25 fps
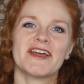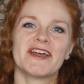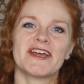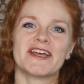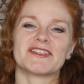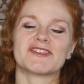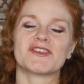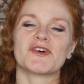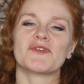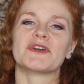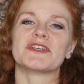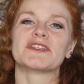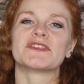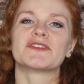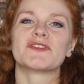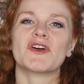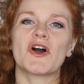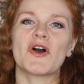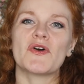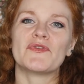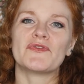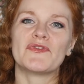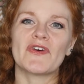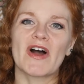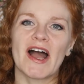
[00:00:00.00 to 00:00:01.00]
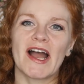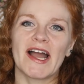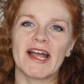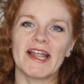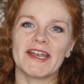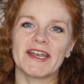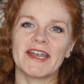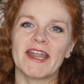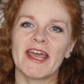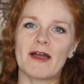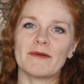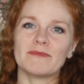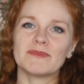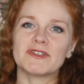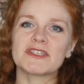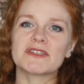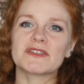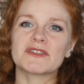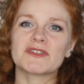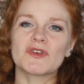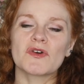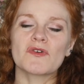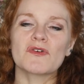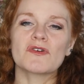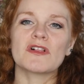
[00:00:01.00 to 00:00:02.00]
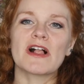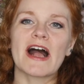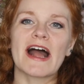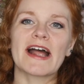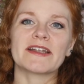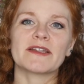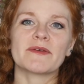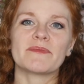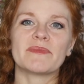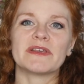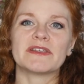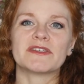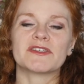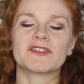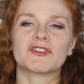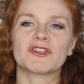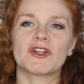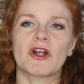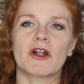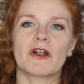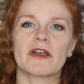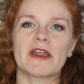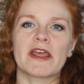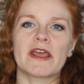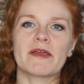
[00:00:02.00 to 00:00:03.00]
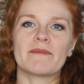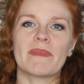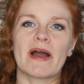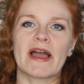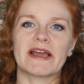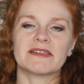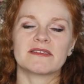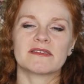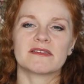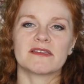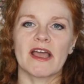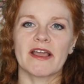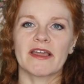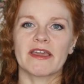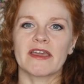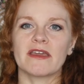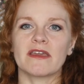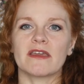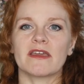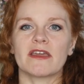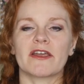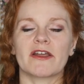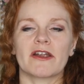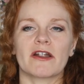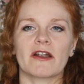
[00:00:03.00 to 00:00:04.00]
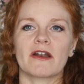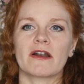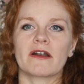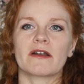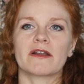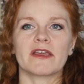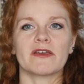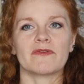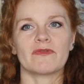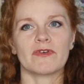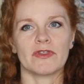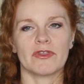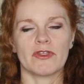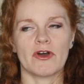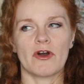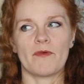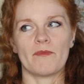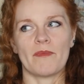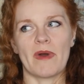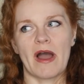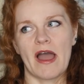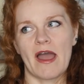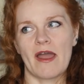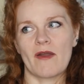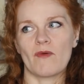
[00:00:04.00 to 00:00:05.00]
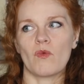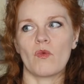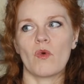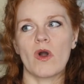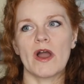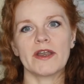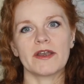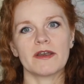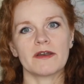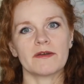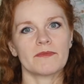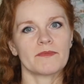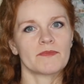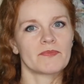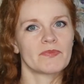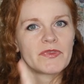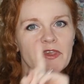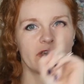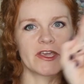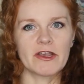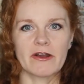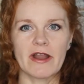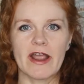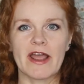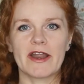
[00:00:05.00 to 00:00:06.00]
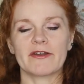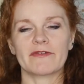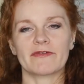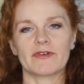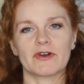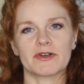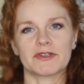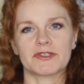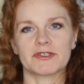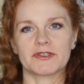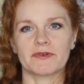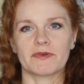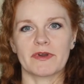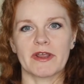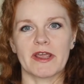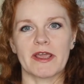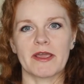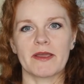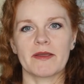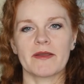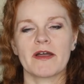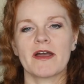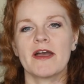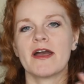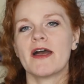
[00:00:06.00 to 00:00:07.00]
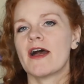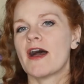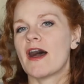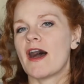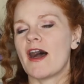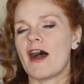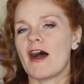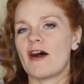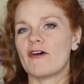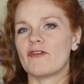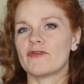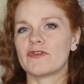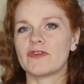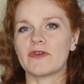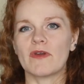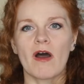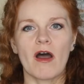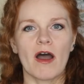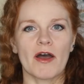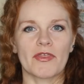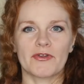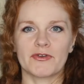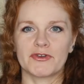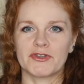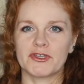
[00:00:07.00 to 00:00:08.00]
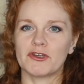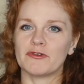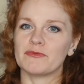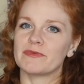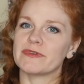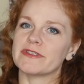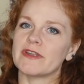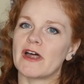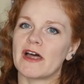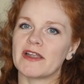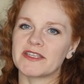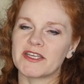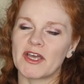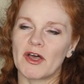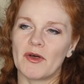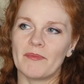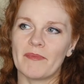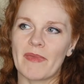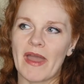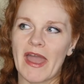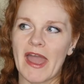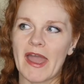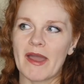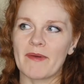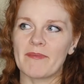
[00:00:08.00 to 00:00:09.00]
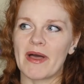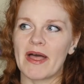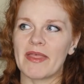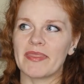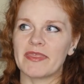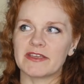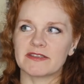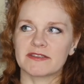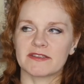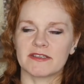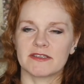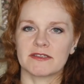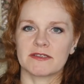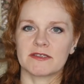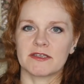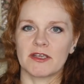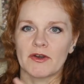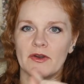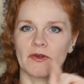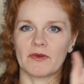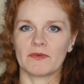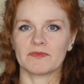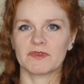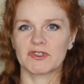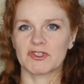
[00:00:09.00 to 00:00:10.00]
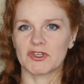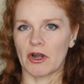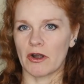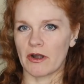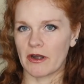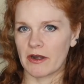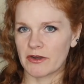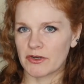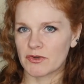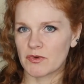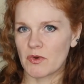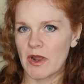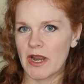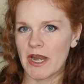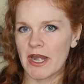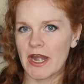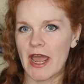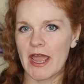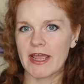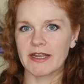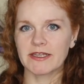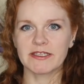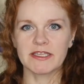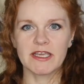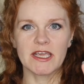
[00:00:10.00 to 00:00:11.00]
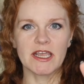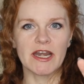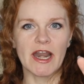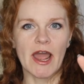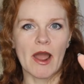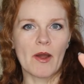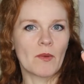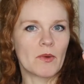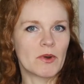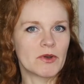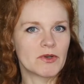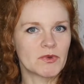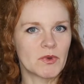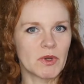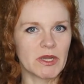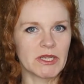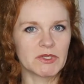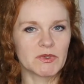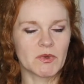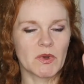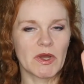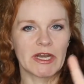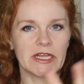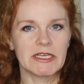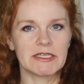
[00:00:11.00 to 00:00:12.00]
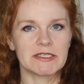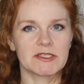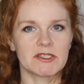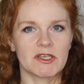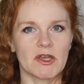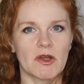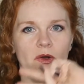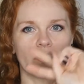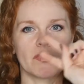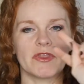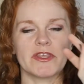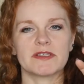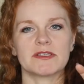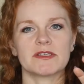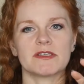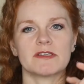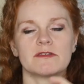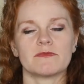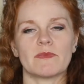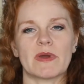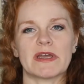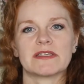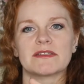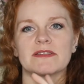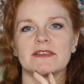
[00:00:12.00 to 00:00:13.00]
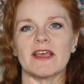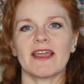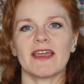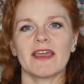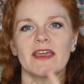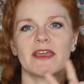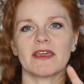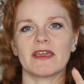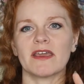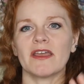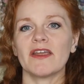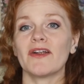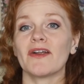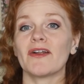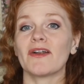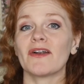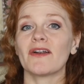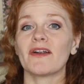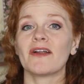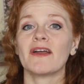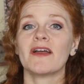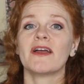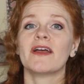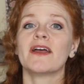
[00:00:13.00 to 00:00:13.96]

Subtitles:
It's always so fun. I'm just so glad to be starting my second year, even though my 1 year anniversary of authortube is not till May, but this is, started in 2019, now we're in 2020, so this is my second year